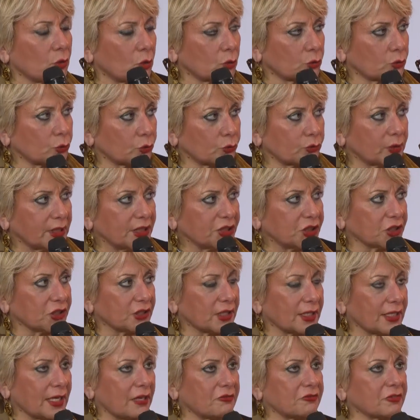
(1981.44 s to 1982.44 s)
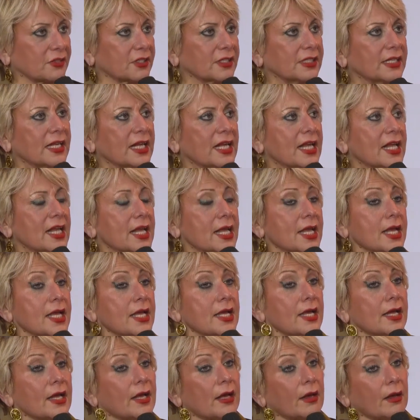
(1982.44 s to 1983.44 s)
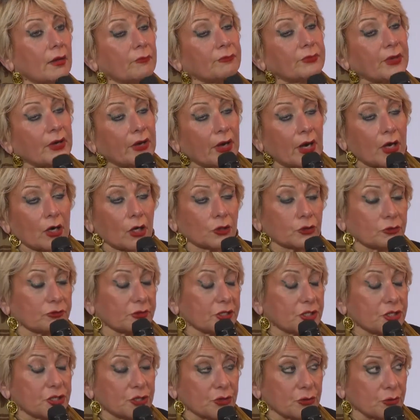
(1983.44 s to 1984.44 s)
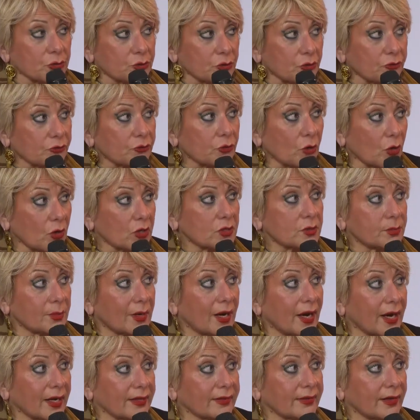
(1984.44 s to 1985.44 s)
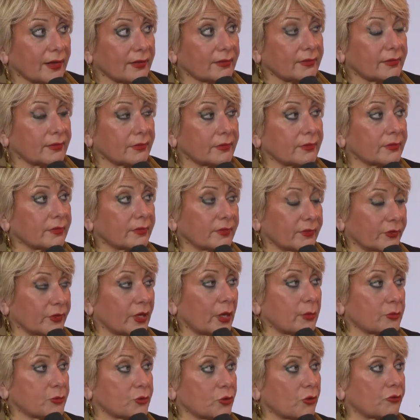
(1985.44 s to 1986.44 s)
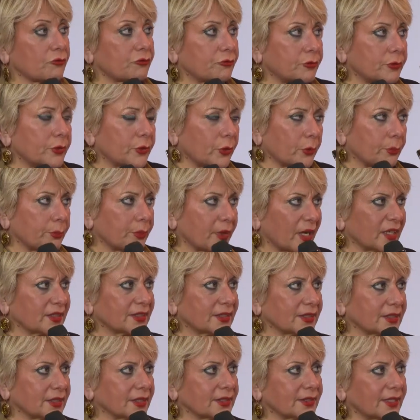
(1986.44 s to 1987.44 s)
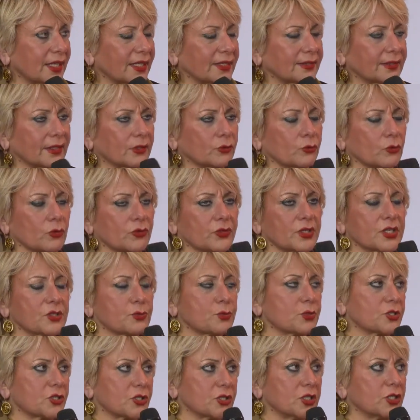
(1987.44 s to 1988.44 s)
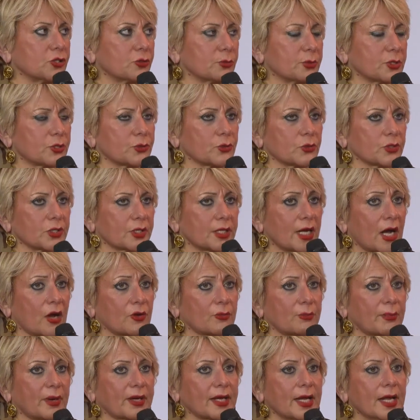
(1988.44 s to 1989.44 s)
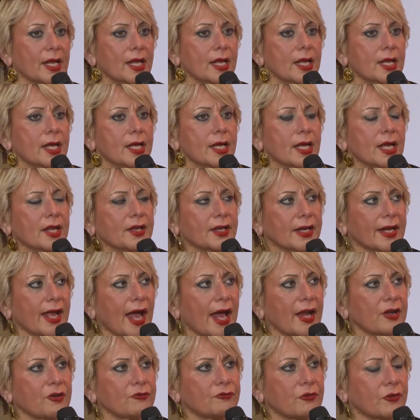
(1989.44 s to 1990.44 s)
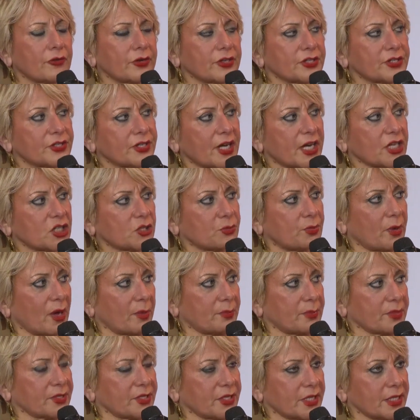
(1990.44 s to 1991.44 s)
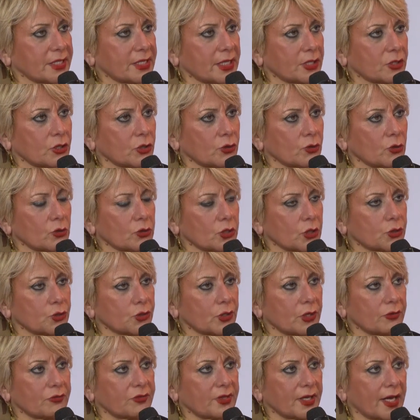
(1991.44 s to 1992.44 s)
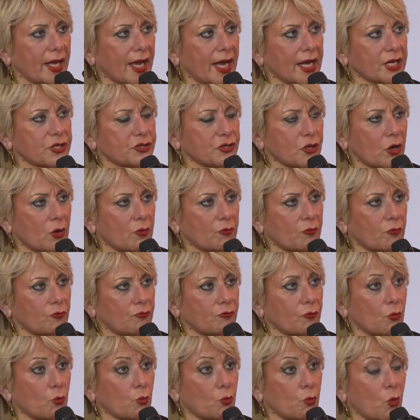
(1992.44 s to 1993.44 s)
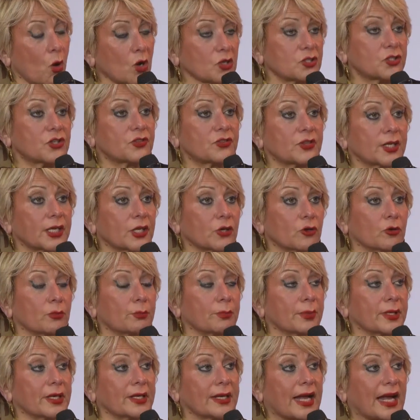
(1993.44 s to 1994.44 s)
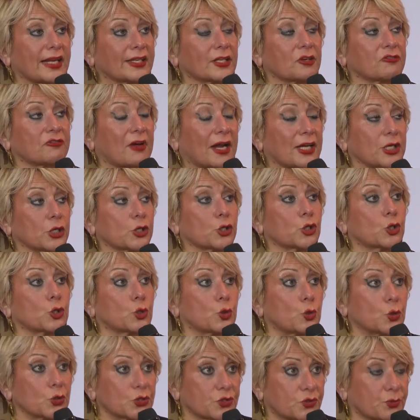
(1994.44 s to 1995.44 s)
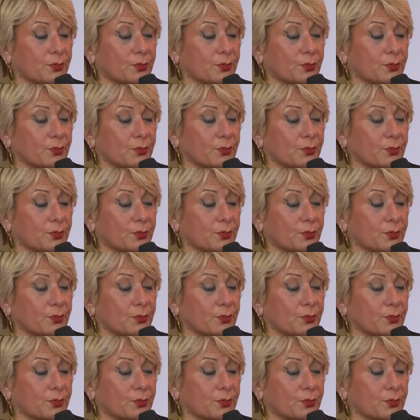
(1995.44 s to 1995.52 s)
or to regional level. There are a lot of issues, of course, behind that in terms of personal data and all this, which need to be sorted out. But in the end, for research purposes, and in order to give the edge of what the European added value could